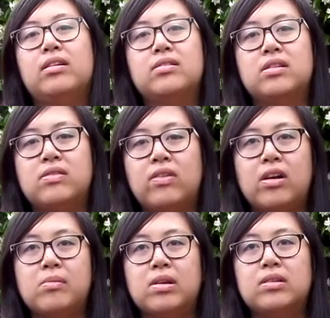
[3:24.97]
Lakes, and the
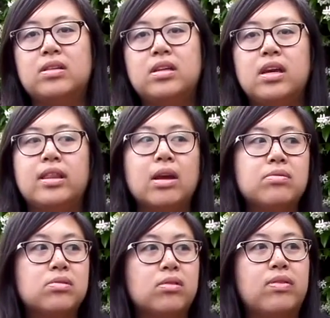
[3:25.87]
environment. And
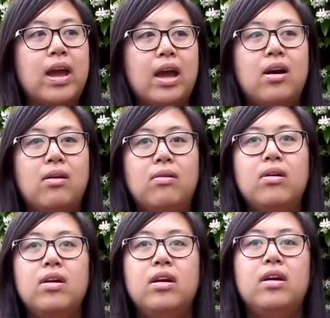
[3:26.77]
that was sort of
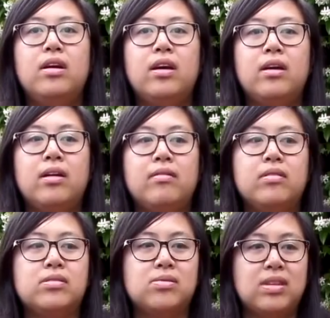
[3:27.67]
how,
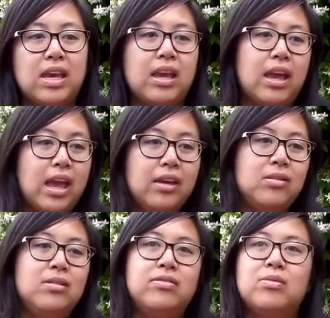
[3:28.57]
it's sort of the
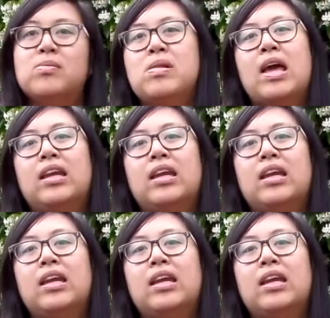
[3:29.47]
angle of urban